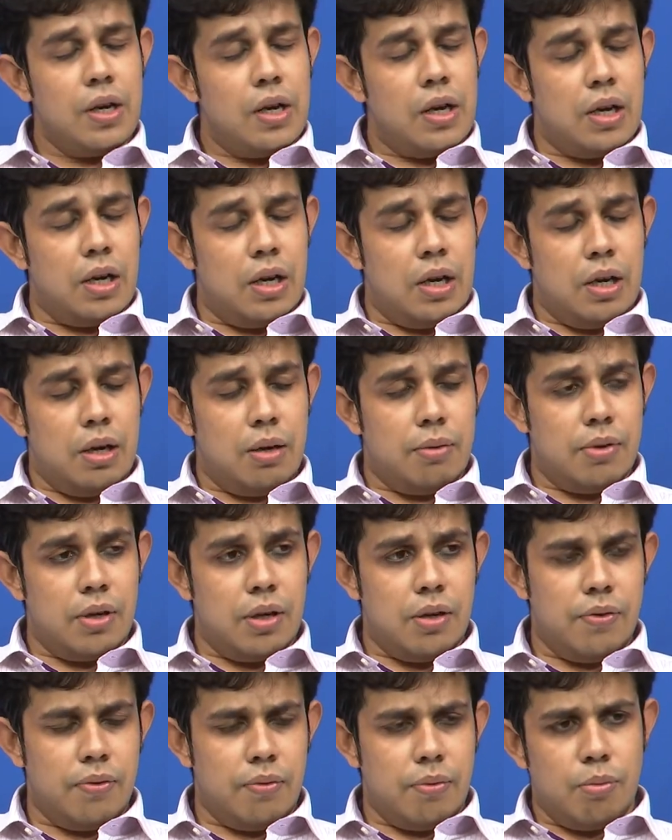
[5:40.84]

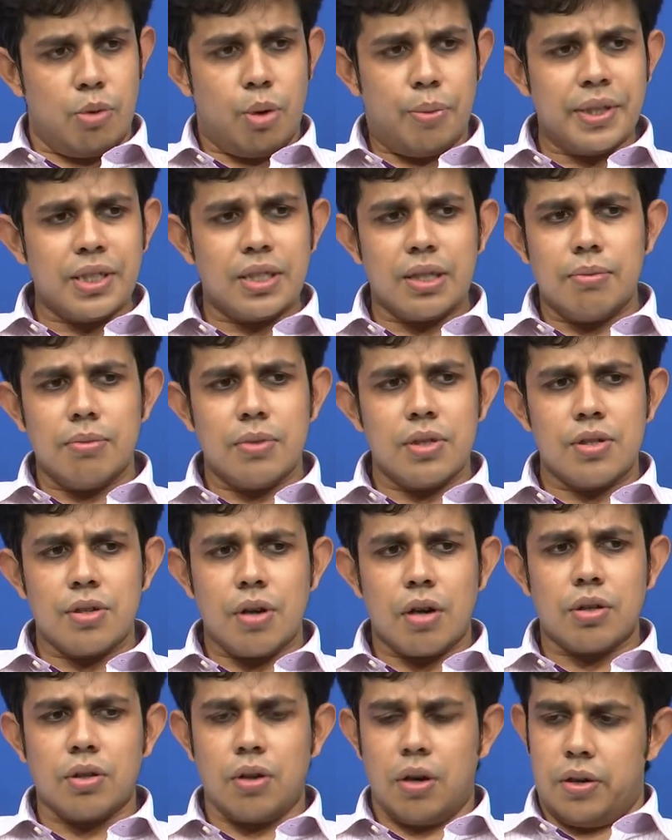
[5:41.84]
momentum is
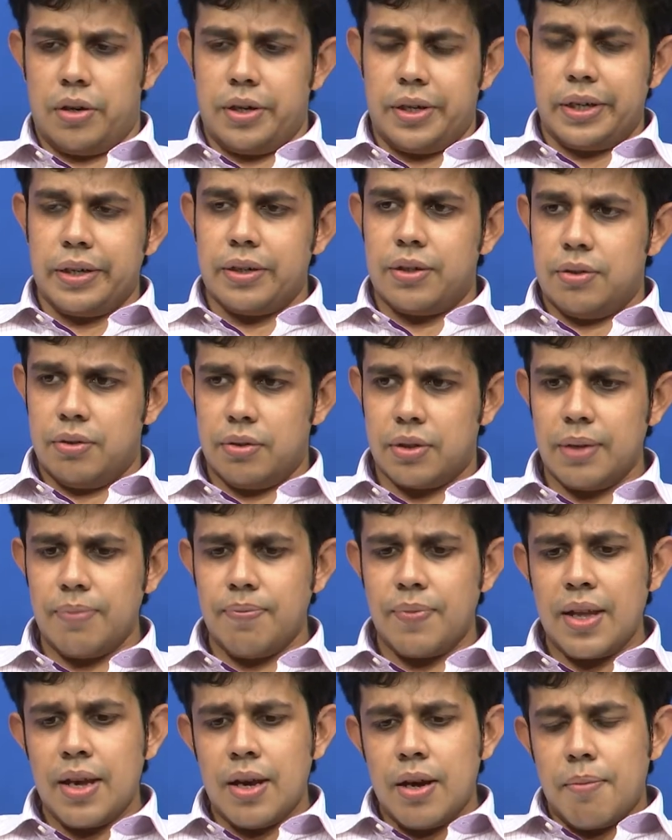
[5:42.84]
not tolerated. Okay,
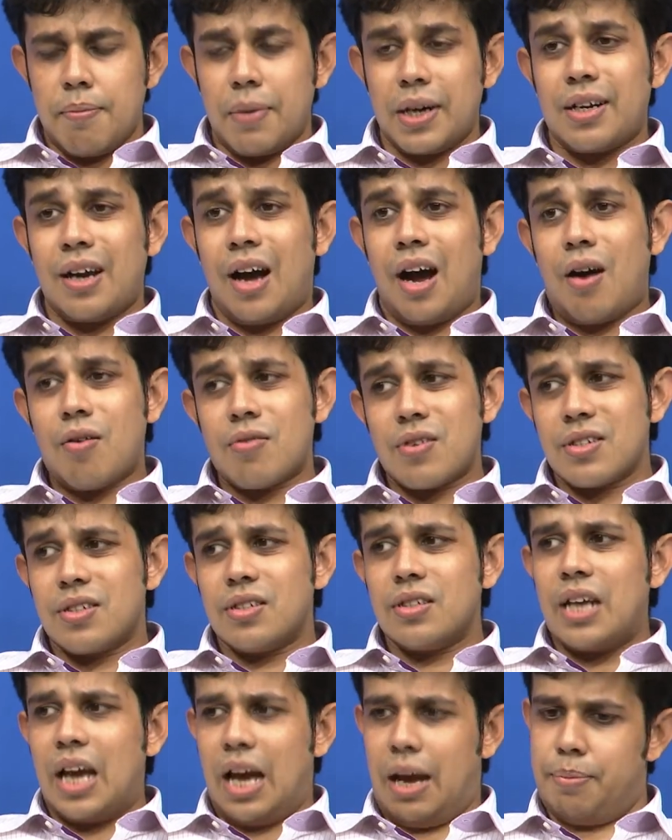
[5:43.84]
but how does
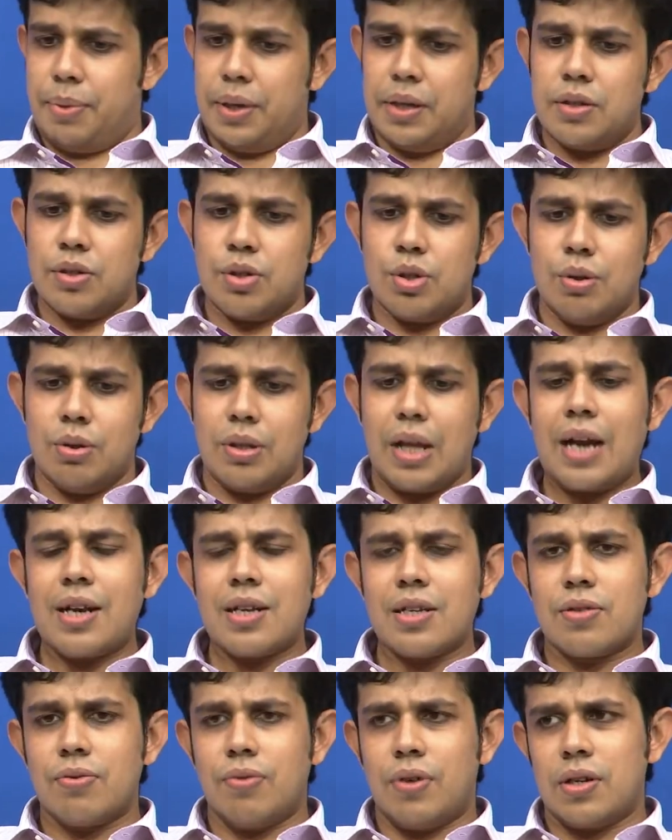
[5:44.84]
it happen? So that
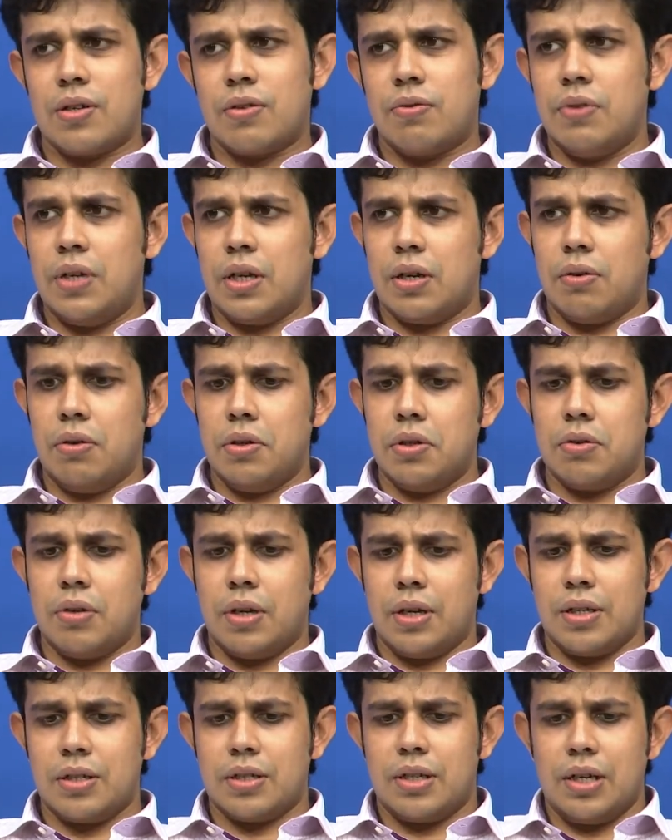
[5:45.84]
is what we are going to
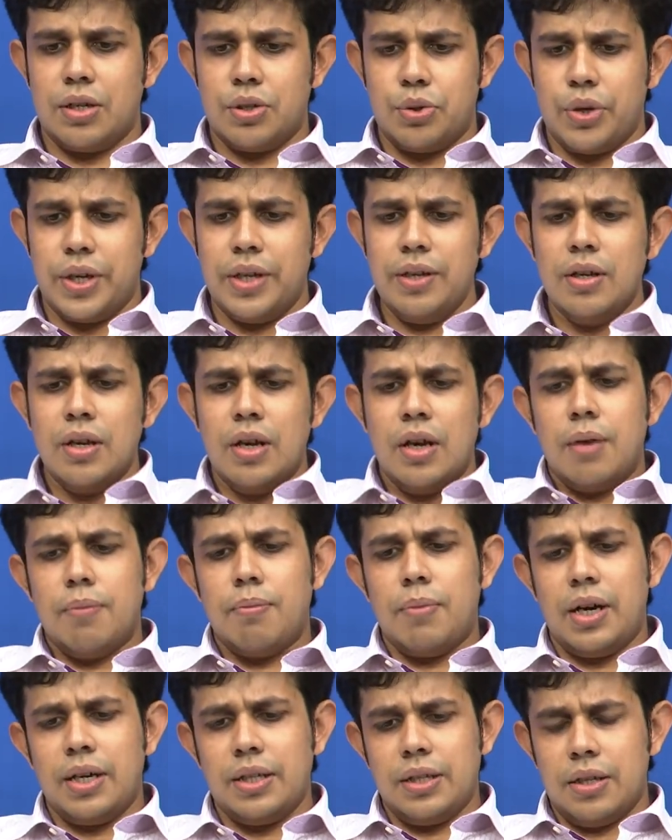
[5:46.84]
understand today
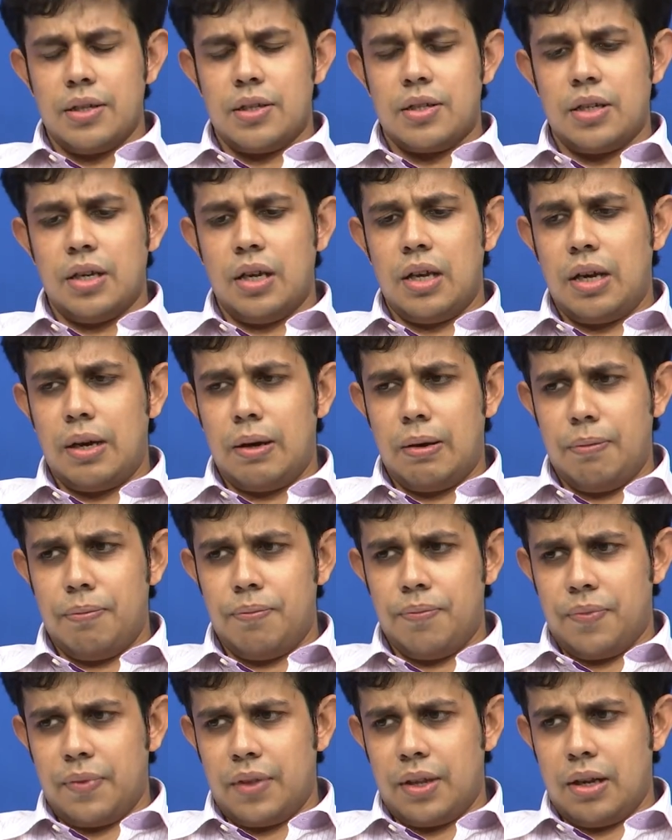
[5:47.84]
by this
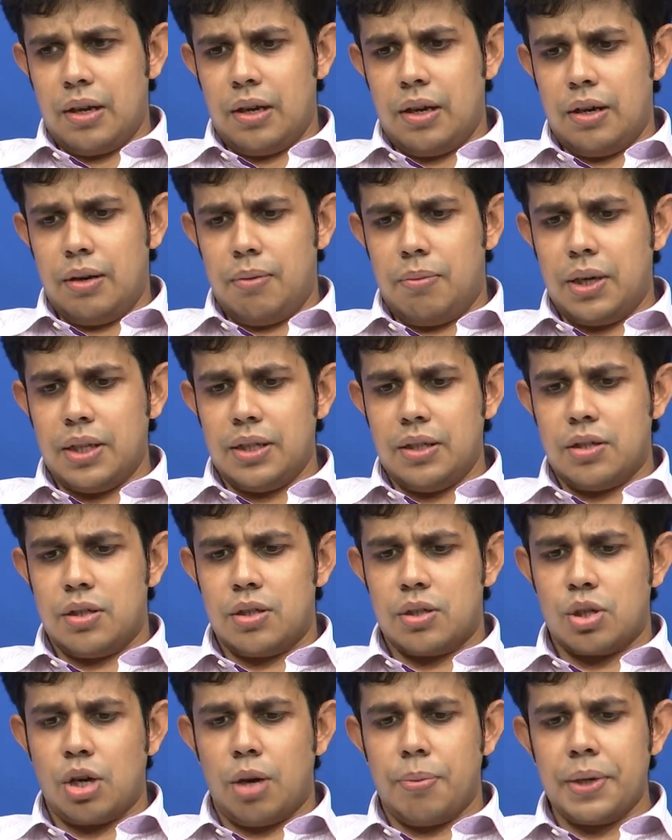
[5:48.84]

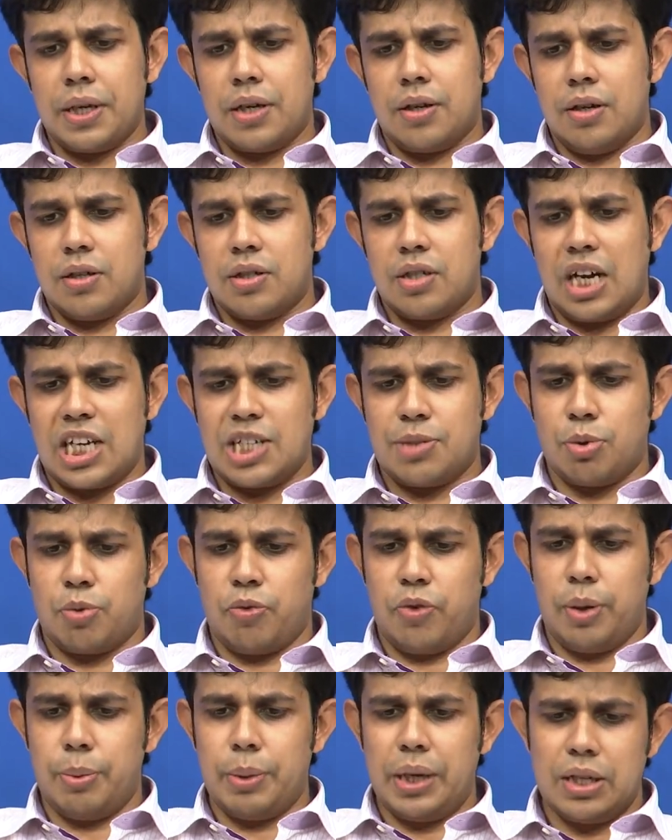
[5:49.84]
topic called transport
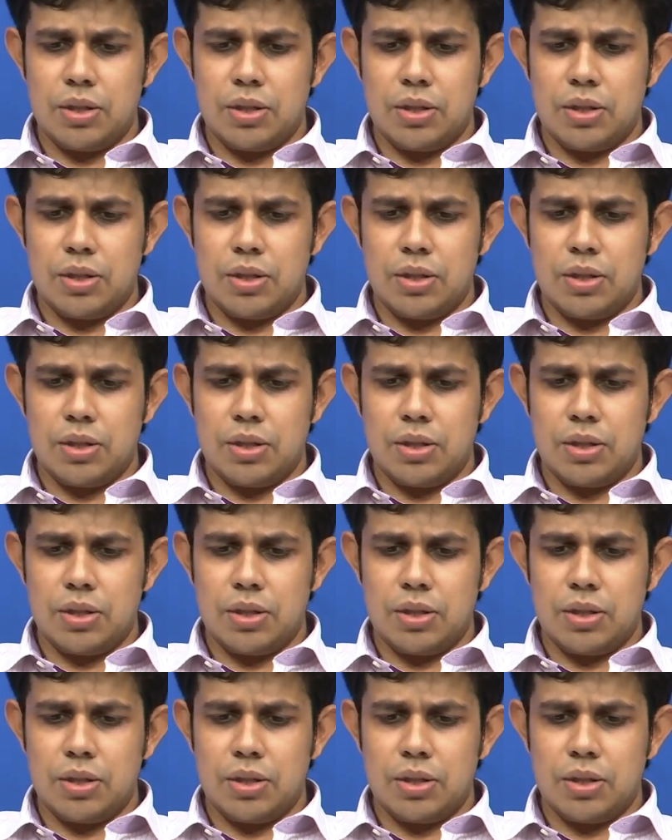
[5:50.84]
phenomena.